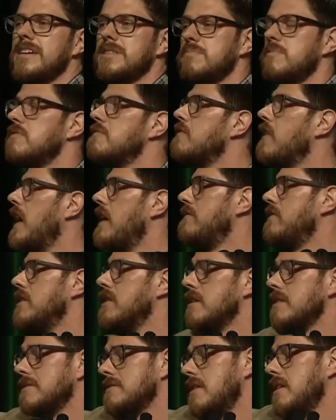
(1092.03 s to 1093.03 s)
I spent 5
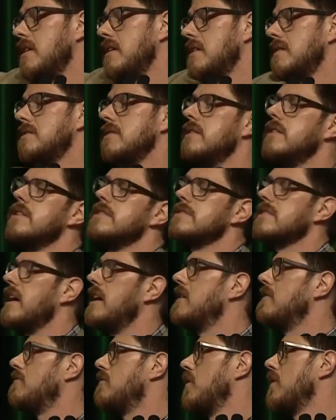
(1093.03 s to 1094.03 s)
years doing this
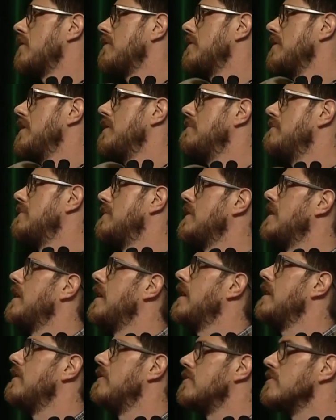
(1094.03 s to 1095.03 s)
kind of work with him.
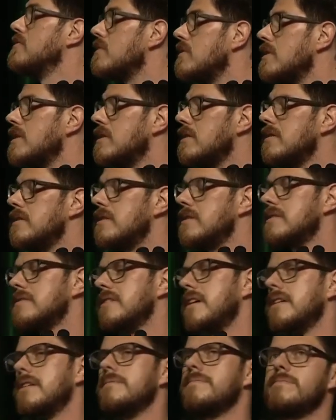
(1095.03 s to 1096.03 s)
It was really cool and
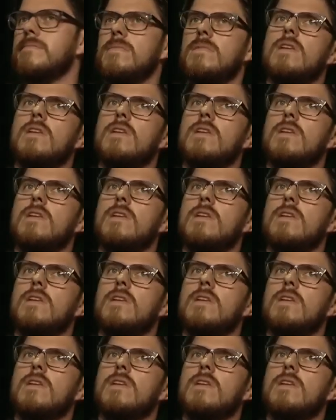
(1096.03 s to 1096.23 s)
exciting.